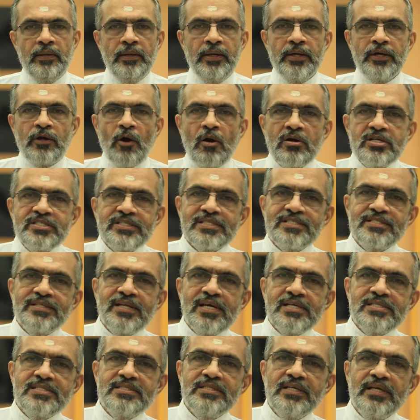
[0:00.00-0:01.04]

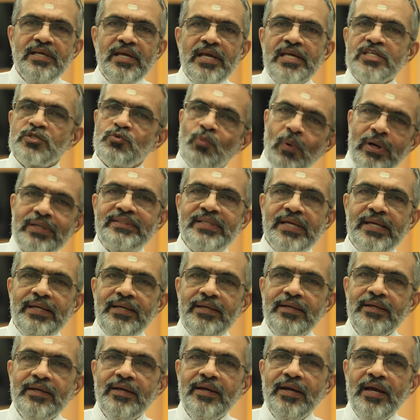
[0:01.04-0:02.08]
Consciousness is one
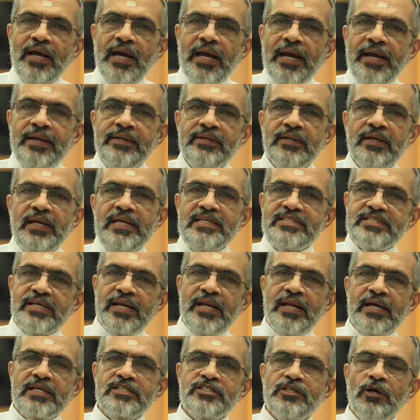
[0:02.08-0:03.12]
thing and
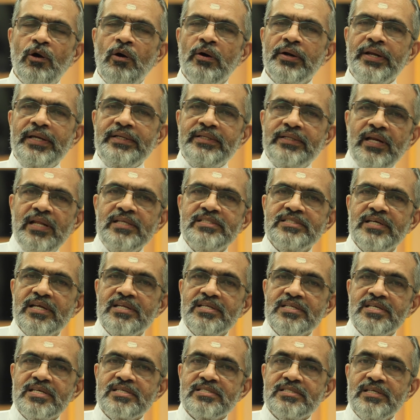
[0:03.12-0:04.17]
intellect or
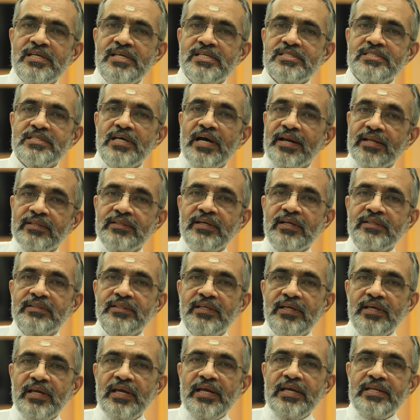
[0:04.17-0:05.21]
intelligence is another
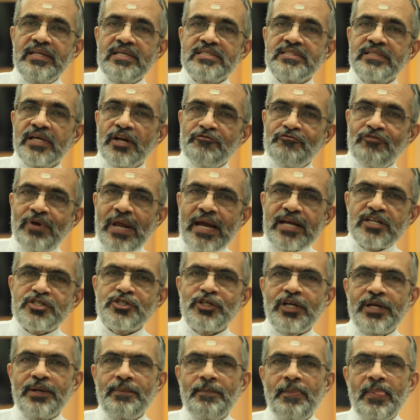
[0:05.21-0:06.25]
thing. It is the
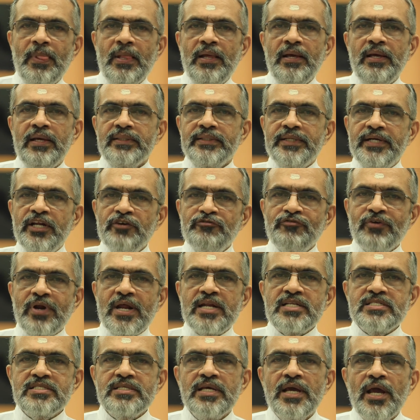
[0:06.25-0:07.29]
reflection. The
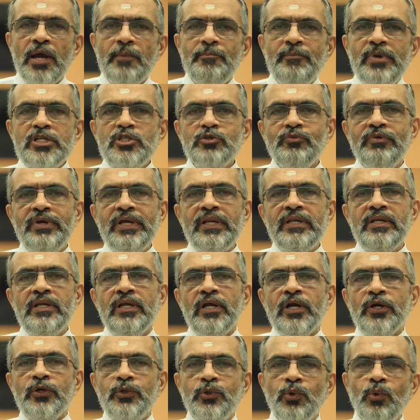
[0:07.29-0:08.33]
difference between
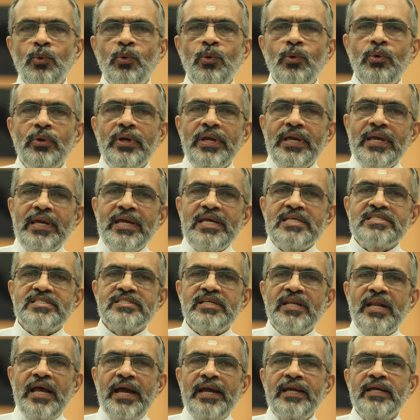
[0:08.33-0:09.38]
two is
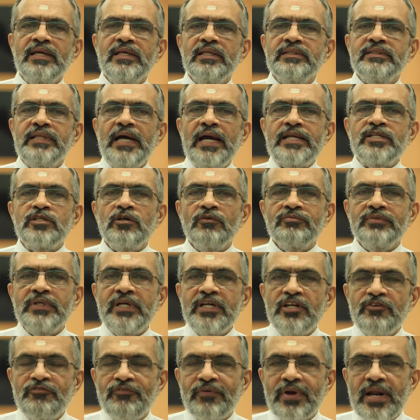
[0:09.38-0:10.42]
like that of the
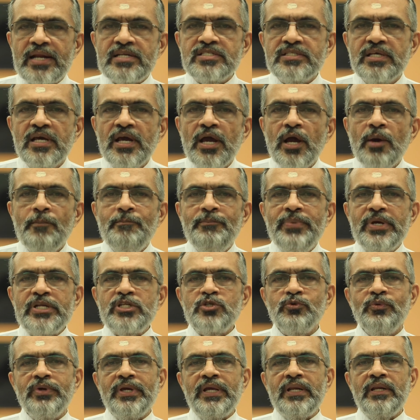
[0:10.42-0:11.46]
difference
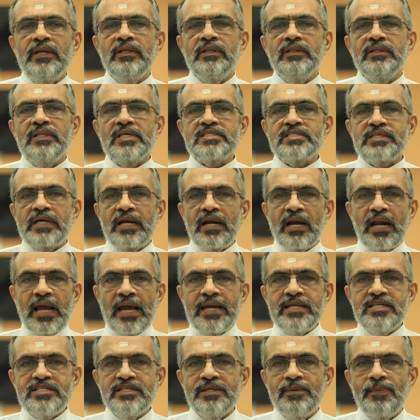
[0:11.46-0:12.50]
between the
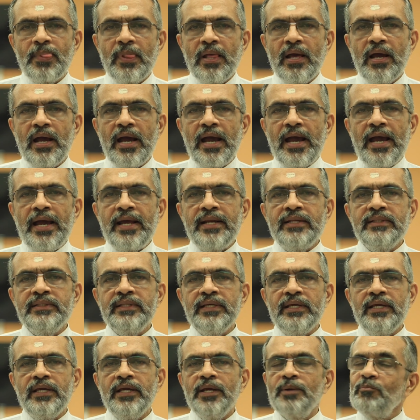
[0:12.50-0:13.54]
sunlight and
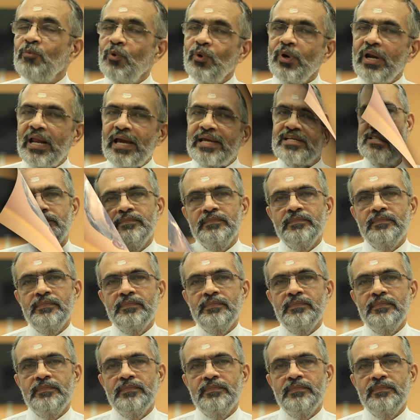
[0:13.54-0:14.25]
the moonlight.